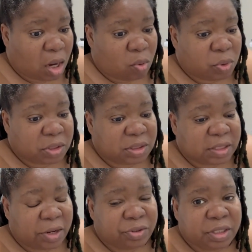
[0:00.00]
I worked
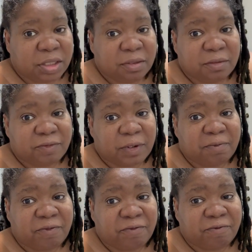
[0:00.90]
Saturday
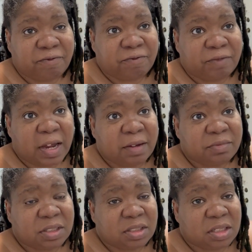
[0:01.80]
from
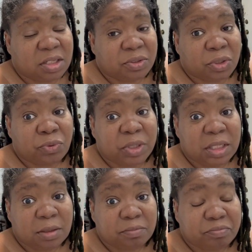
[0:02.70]
5 to
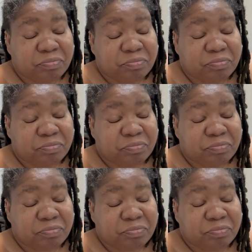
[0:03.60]
10:30.